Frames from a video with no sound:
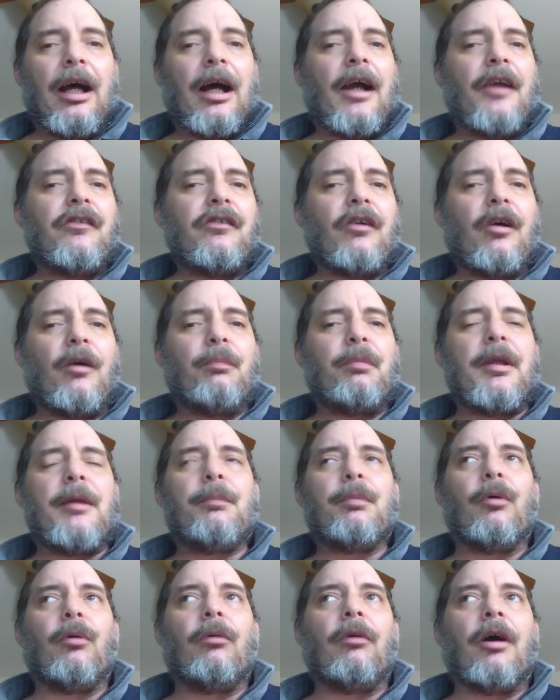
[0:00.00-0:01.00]
I saw
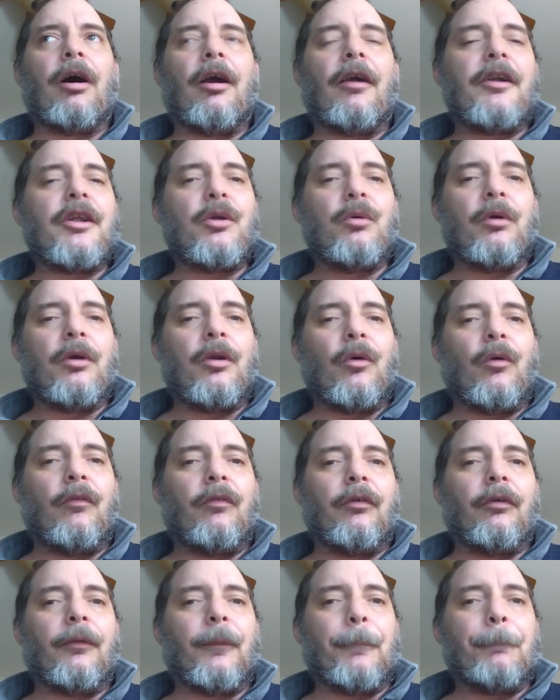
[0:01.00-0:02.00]
people arguing
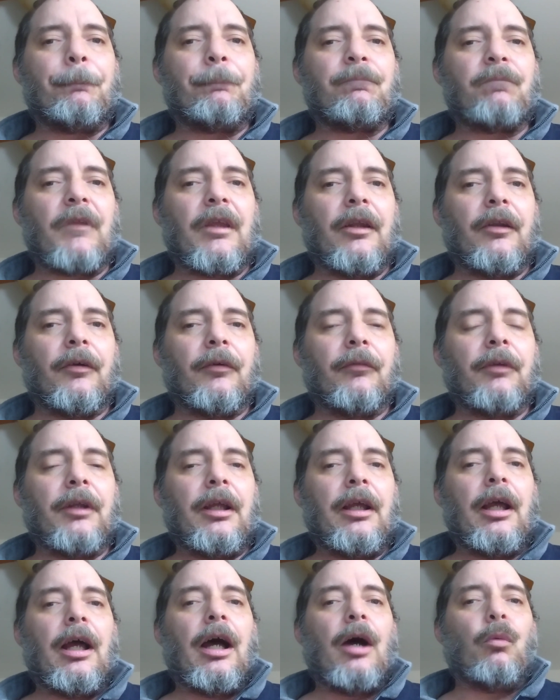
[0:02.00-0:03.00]
over,
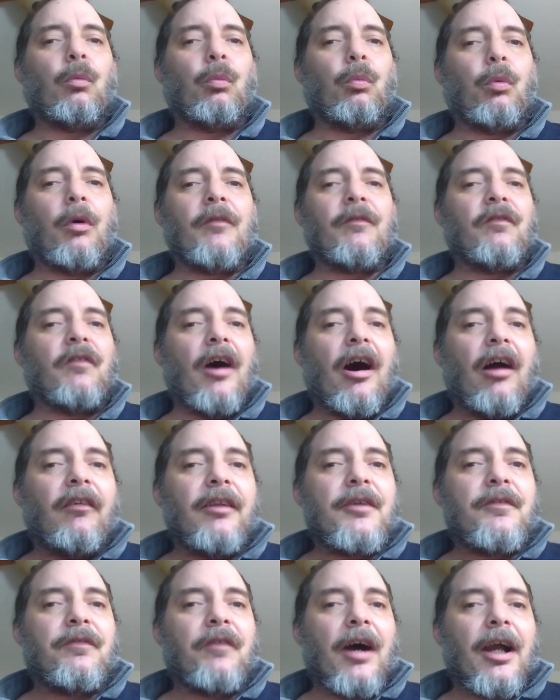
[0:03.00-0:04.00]
what
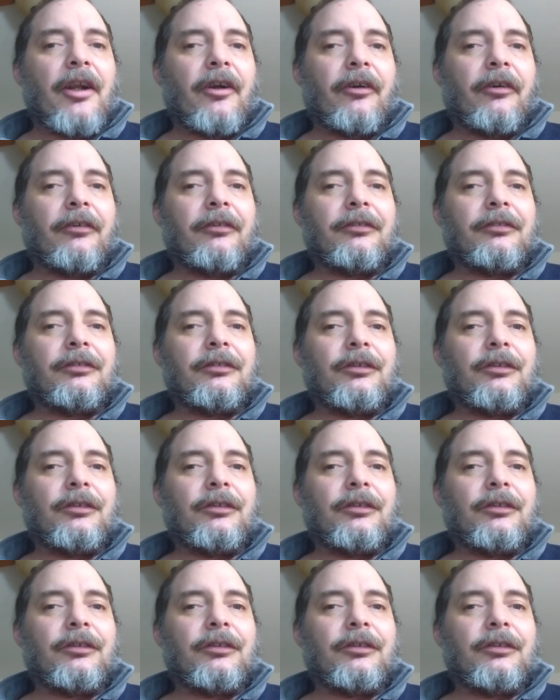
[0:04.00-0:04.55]
volley fire,